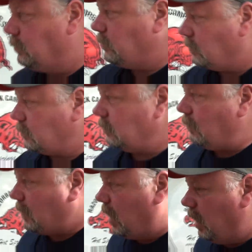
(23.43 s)

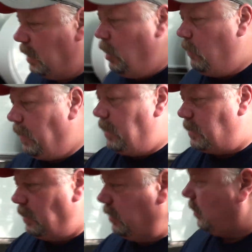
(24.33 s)
Uh, you go over here
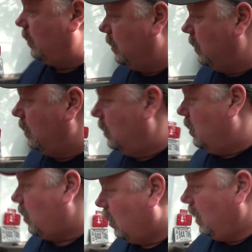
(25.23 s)
to the
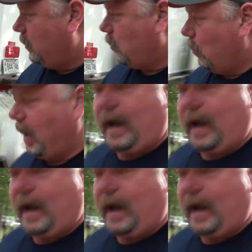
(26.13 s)
our electrical